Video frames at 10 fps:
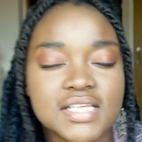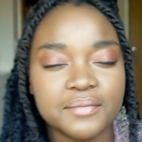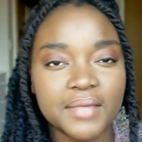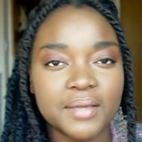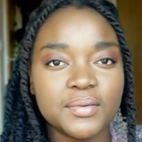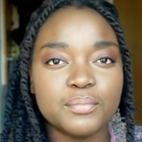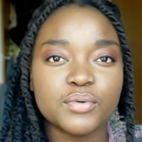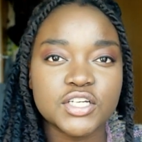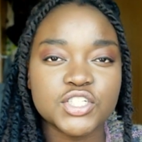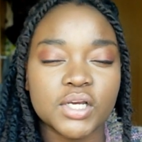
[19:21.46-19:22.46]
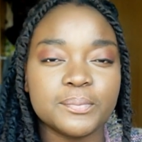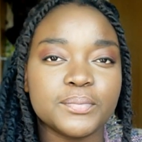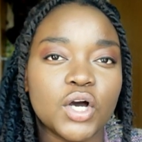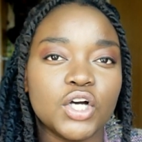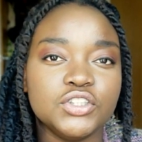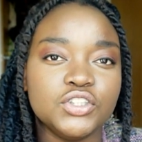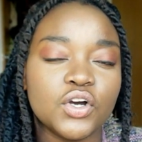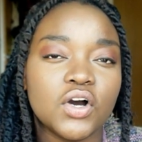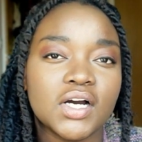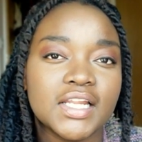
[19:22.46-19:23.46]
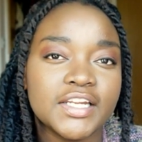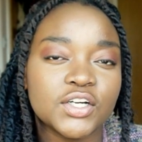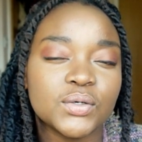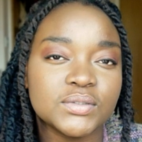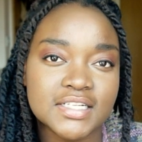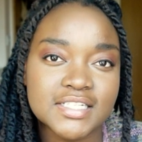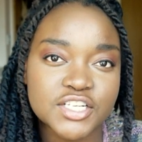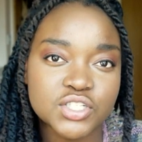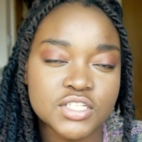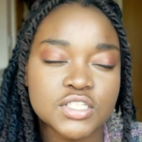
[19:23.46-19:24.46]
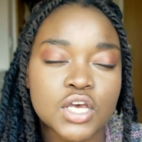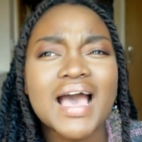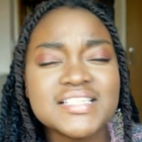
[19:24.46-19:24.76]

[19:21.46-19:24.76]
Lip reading: I'd say maybe brush up on your clinical conditions.